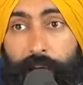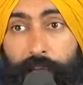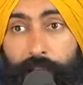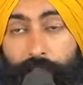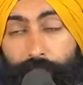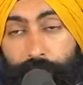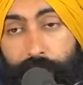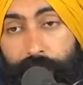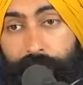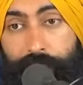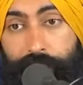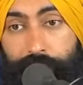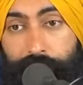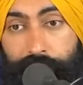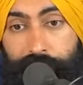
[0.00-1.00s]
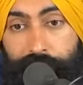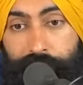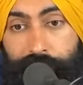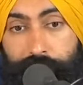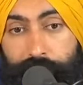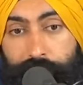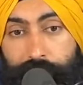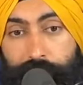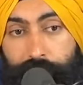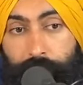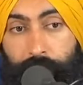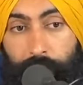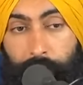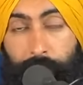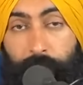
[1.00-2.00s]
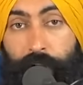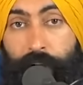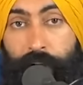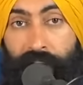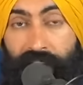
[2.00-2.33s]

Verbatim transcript: And the reality is, people